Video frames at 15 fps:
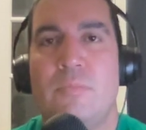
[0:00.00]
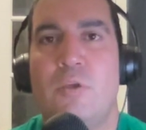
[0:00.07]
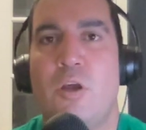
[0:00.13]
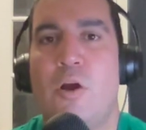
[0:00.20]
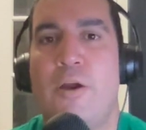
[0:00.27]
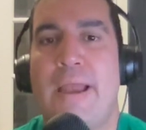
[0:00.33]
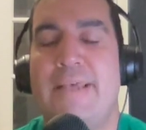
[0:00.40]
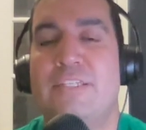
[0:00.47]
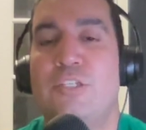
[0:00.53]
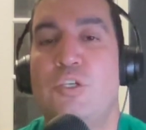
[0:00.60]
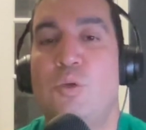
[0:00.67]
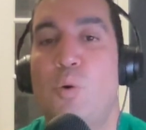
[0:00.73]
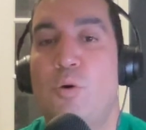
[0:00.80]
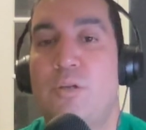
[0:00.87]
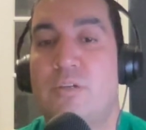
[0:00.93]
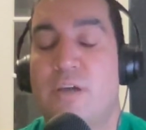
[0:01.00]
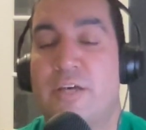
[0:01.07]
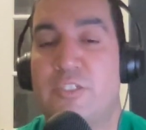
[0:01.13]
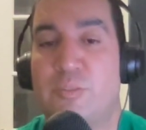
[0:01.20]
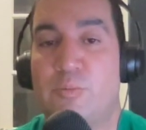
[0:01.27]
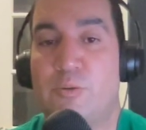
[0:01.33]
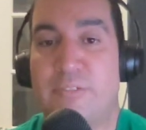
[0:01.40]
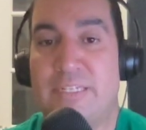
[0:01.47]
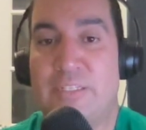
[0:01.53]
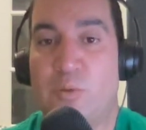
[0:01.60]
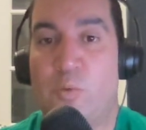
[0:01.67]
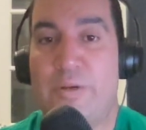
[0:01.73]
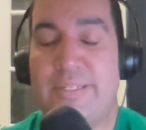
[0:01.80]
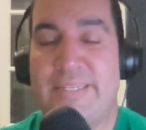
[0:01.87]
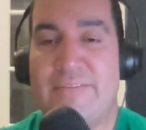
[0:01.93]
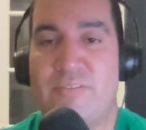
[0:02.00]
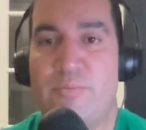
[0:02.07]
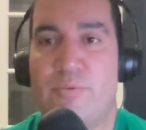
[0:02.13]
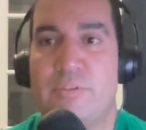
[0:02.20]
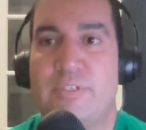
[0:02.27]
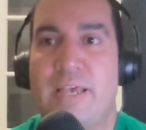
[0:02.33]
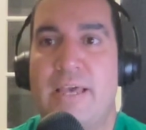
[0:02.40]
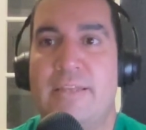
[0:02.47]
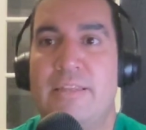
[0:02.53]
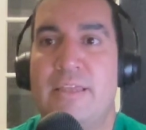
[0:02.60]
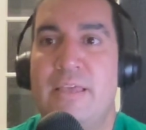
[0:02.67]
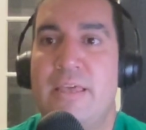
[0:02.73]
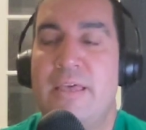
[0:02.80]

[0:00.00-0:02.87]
Our SQO to customer is at 27%,